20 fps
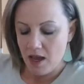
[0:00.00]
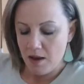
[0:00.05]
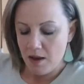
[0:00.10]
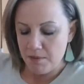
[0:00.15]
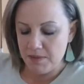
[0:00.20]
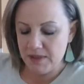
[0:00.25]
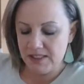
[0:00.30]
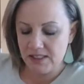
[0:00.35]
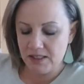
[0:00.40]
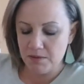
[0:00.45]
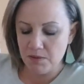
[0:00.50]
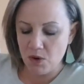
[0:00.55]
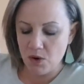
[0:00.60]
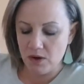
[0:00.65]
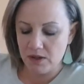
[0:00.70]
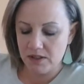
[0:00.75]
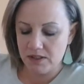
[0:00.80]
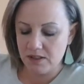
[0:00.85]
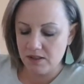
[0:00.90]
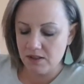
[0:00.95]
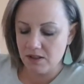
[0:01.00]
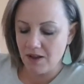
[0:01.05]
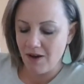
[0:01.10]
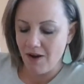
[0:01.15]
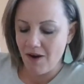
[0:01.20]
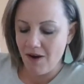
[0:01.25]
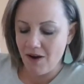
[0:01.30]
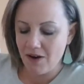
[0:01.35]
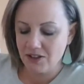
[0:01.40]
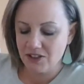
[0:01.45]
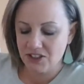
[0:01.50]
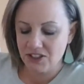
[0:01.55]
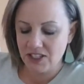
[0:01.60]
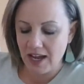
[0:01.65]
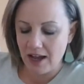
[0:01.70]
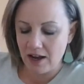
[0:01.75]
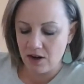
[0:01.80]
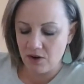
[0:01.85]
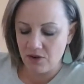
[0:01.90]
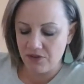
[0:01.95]
Mr. Morrison's long
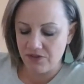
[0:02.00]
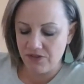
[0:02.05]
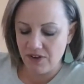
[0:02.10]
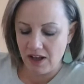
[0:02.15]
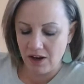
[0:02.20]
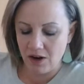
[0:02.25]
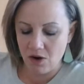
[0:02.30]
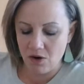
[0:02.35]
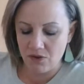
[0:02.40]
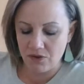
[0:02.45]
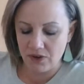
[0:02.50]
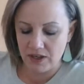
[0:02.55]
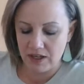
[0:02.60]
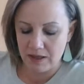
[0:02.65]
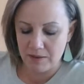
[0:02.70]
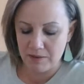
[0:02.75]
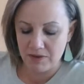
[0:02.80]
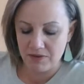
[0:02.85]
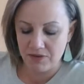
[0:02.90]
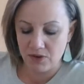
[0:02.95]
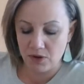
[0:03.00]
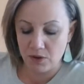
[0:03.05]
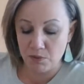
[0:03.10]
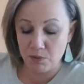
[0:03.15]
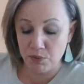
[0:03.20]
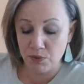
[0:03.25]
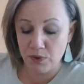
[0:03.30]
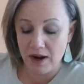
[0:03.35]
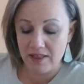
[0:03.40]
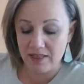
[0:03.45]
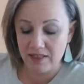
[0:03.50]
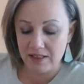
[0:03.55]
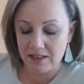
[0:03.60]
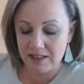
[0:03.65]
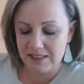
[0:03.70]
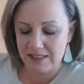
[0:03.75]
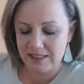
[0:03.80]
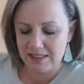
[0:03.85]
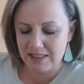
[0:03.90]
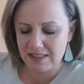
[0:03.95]
shadow fell over him, and for a
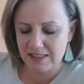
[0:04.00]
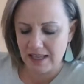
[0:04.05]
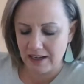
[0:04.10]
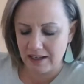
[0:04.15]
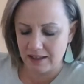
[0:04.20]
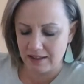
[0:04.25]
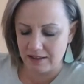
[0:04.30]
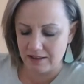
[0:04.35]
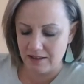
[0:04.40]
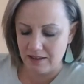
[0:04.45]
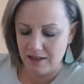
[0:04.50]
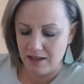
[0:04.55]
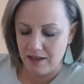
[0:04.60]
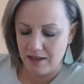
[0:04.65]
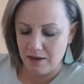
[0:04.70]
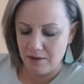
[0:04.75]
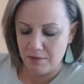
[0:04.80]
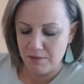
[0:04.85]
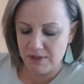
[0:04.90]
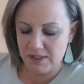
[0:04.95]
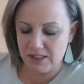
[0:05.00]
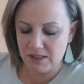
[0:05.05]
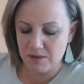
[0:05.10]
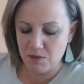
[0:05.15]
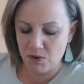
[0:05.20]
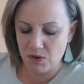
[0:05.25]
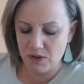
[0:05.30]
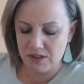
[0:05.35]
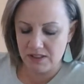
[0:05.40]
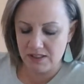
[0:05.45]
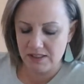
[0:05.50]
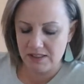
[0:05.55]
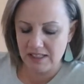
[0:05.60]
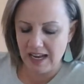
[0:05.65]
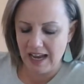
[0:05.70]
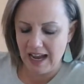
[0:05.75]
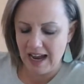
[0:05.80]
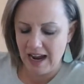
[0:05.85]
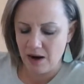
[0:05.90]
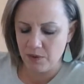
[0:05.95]
breathless second, Mr. Morrison
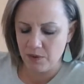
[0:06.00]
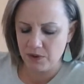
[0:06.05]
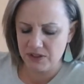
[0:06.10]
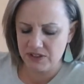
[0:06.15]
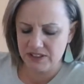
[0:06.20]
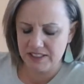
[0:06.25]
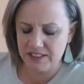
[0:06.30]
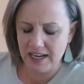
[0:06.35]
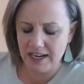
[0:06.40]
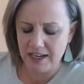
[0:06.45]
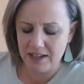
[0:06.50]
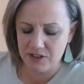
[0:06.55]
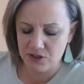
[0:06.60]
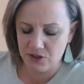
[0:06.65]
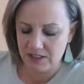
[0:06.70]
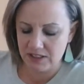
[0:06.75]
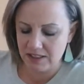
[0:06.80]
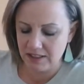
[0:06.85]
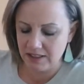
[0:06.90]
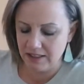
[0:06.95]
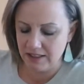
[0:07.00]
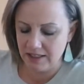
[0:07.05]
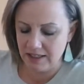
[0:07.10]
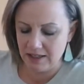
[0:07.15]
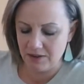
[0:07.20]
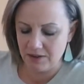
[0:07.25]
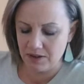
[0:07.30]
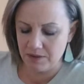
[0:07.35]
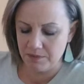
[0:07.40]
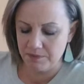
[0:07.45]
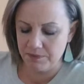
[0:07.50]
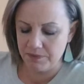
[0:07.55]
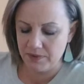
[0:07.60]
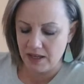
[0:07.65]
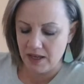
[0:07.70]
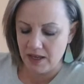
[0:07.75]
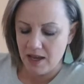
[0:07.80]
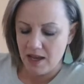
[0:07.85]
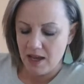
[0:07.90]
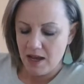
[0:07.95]
towered dangerously near him.
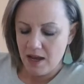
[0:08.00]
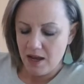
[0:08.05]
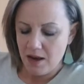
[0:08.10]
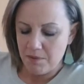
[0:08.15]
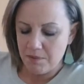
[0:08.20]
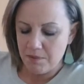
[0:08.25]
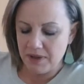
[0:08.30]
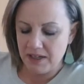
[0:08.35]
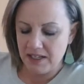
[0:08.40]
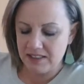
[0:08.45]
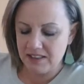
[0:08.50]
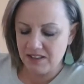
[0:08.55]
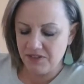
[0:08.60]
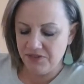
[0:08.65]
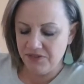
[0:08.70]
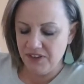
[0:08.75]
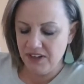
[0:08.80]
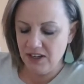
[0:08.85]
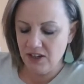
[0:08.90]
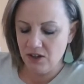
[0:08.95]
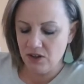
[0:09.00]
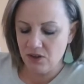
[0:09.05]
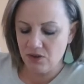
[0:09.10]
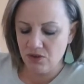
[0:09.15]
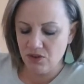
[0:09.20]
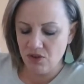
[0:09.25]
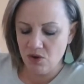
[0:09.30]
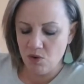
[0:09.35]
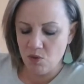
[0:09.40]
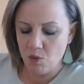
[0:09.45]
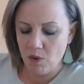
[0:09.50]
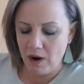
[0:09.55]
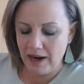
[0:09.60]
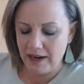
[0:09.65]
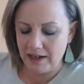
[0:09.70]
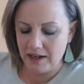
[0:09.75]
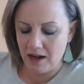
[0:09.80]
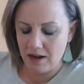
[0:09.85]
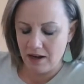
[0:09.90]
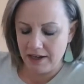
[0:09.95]
But as the fear grew
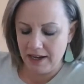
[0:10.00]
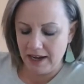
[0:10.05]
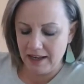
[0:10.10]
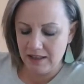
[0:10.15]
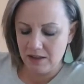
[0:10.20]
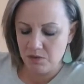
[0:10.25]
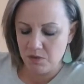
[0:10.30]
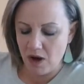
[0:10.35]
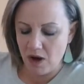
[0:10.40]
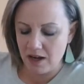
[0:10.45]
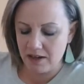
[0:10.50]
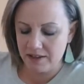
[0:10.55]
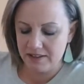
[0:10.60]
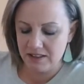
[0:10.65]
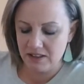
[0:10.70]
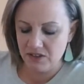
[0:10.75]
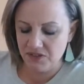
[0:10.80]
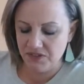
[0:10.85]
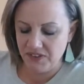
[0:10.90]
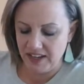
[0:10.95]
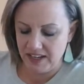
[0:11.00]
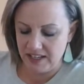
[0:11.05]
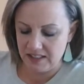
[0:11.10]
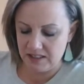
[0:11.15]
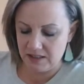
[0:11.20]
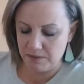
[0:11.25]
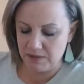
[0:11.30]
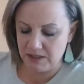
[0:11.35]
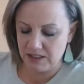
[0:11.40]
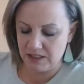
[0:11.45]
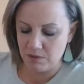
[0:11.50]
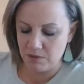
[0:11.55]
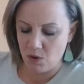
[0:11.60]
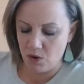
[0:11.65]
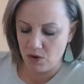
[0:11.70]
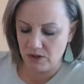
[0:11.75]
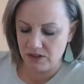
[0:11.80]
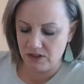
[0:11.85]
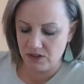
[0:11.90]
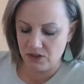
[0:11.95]
white on Caleb Wallace's face, Mr.
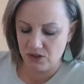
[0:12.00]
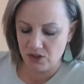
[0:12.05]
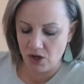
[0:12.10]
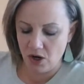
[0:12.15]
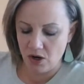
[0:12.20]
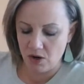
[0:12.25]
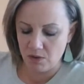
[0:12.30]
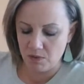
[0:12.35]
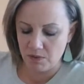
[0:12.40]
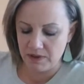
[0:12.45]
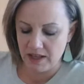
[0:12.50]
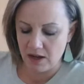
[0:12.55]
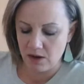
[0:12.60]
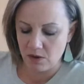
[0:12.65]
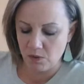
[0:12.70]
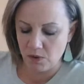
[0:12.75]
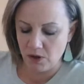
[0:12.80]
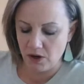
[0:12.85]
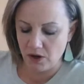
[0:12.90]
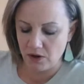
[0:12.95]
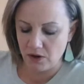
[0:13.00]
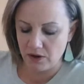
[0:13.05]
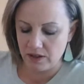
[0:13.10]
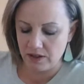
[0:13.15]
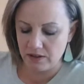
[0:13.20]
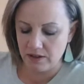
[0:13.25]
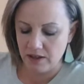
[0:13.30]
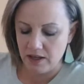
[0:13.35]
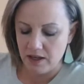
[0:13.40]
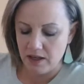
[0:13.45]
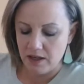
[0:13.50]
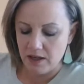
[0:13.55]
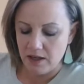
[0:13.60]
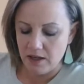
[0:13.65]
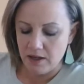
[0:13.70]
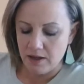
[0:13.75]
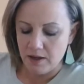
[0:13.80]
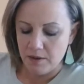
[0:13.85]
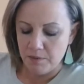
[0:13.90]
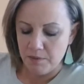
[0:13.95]
Morrison turned without a word and
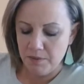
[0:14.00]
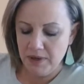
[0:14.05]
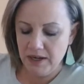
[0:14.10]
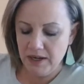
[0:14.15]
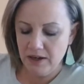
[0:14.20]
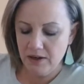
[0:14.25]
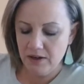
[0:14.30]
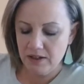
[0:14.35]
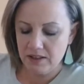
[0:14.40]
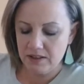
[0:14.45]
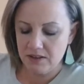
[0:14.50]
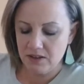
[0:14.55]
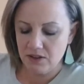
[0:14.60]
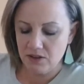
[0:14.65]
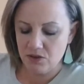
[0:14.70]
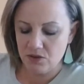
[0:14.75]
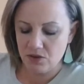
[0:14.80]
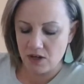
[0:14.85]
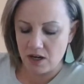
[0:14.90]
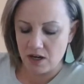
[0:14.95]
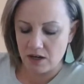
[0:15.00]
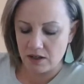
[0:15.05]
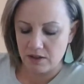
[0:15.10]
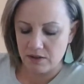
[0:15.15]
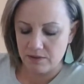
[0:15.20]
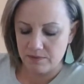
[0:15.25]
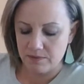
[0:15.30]
peered into the truck.